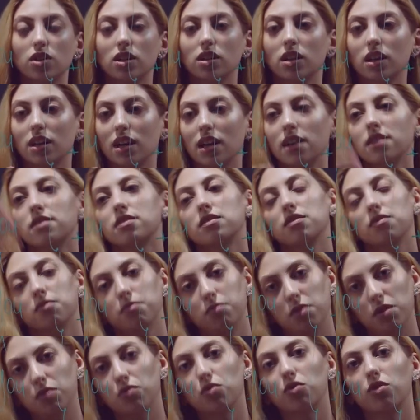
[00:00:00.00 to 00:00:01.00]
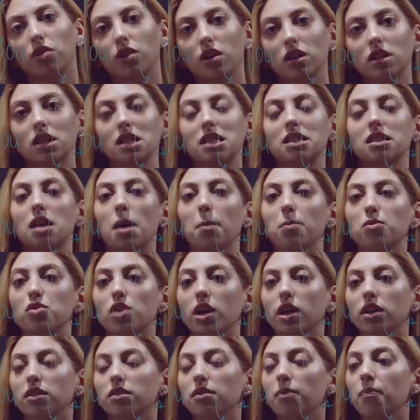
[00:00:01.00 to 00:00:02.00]
in the case before the
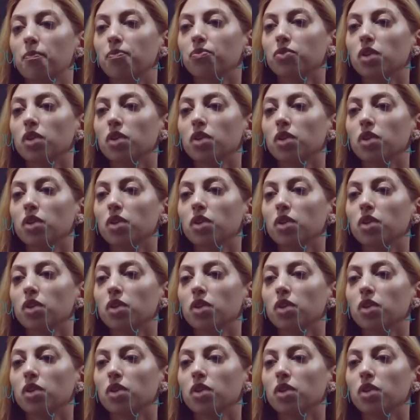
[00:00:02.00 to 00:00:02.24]
subject.